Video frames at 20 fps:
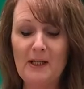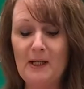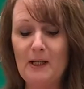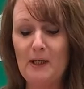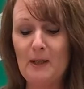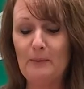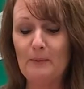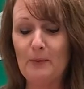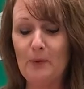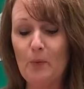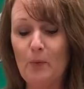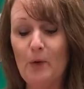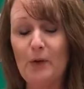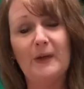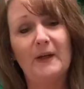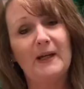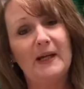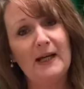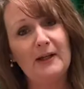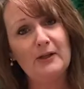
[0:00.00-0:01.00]
But what
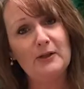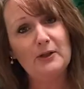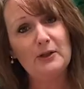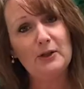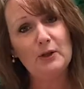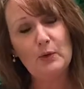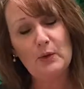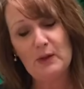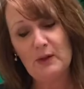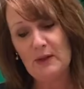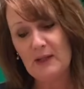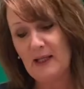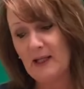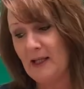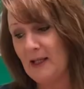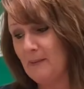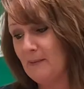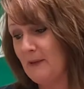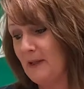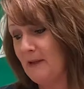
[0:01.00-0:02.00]
you can do, we'd
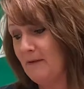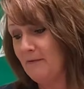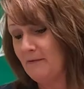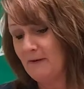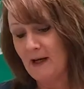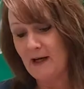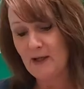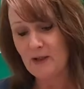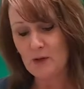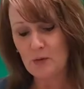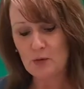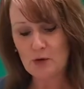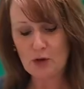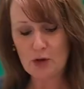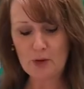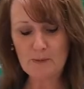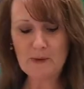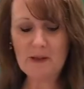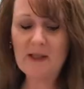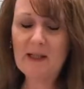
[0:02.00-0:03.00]
invite you to
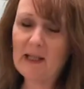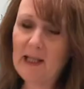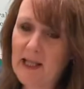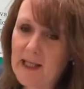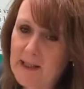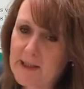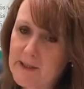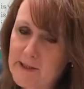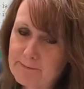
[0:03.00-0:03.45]
come and collect